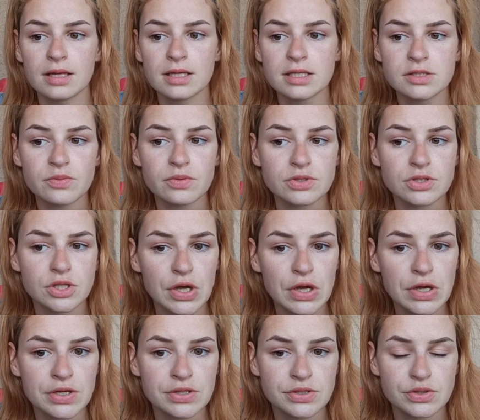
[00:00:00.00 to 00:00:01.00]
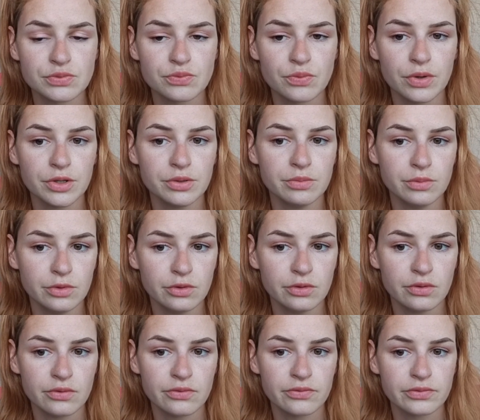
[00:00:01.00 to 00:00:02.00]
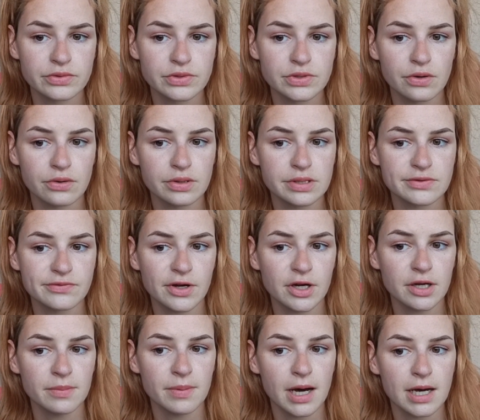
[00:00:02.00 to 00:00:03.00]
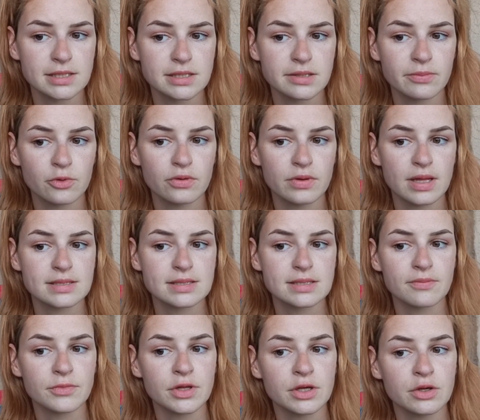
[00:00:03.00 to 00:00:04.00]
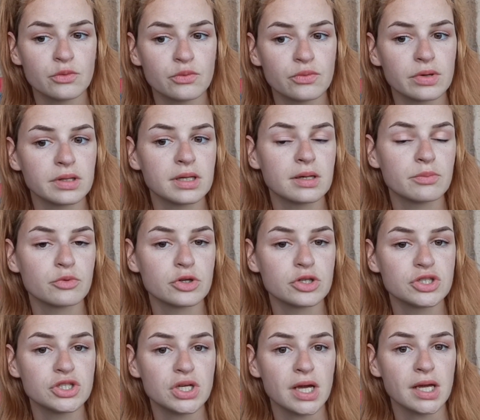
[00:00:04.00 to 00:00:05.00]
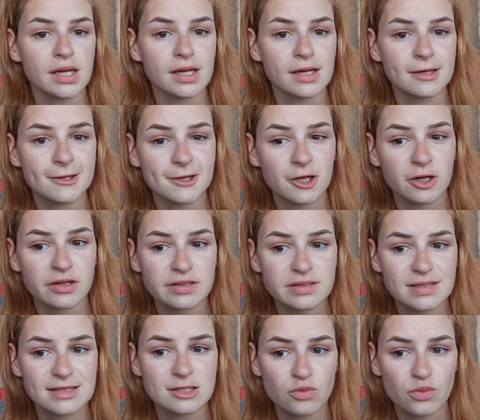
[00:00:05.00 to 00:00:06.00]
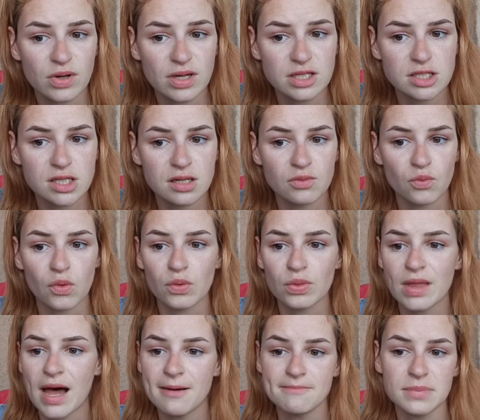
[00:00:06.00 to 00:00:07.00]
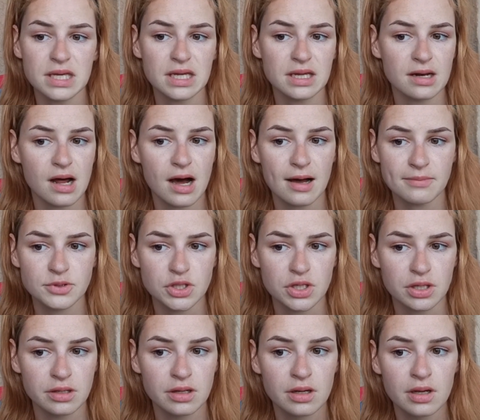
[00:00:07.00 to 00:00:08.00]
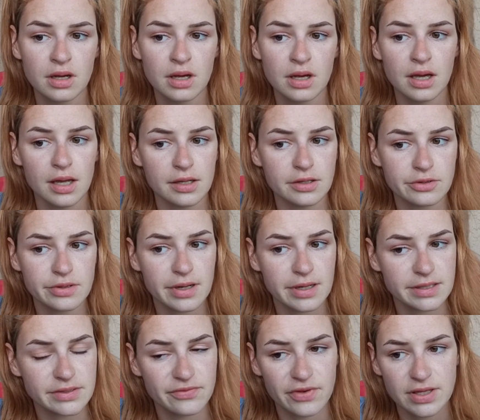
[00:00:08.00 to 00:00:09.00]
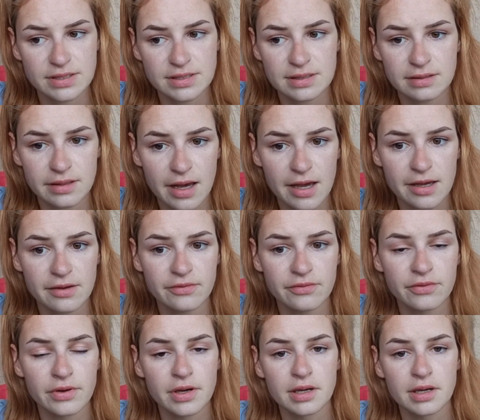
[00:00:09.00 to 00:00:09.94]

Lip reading: Things will change when you move, so it is very possible that something you really appreciate in your current situation will not be an option in your next phase in life.